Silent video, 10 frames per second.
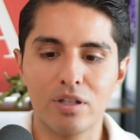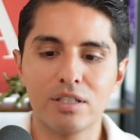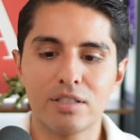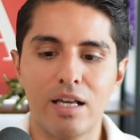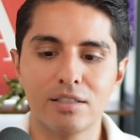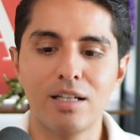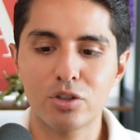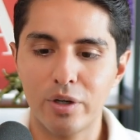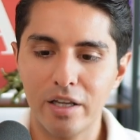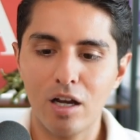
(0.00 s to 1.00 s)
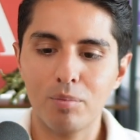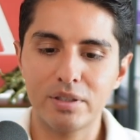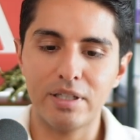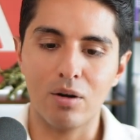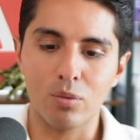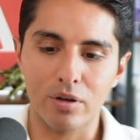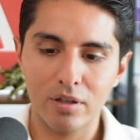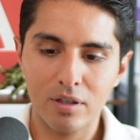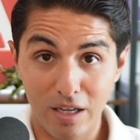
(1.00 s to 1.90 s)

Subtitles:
in this case, not trending up, but downward.